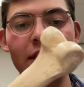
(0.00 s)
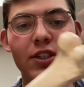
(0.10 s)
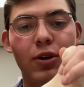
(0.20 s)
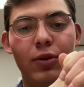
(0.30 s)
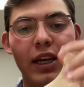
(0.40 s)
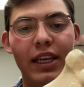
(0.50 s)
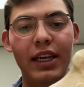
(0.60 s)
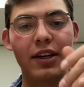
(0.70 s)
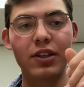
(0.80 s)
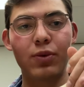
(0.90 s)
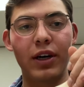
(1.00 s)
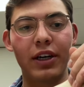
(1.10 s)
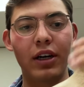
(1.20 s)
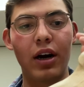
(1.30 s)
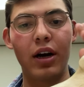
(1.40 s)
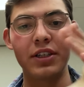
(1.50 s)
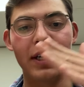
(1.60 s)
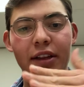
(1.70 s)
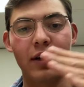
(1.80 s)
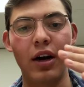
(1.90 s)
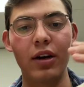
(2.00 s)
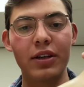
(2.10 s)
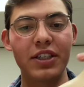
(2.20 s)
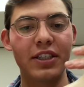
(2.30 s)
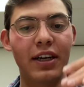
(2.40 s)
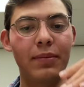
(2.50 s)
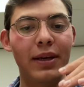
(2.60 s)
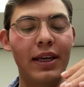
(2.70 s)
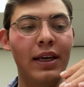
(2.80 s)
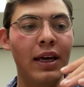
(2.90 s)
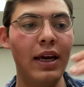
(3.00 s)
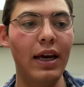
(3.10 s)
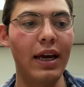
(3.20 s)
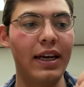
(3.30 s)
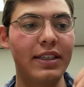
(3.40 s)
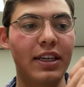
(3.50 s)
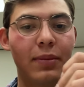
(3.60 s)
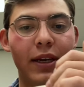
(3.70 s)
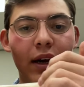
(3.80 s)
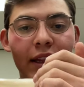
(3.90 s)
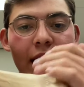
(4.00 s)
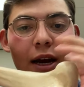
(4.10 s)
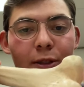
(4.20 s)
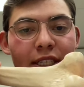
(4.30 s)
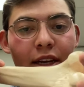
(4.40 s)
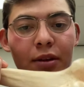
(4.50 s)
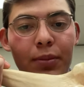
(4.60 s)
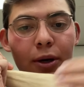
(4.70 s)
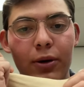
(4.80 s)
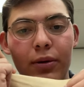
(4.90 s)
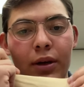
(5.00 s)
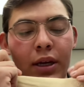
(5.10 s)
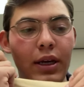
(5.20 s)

So right here is where your articular cartilage is going to be, and it's going to be on the outside of the bone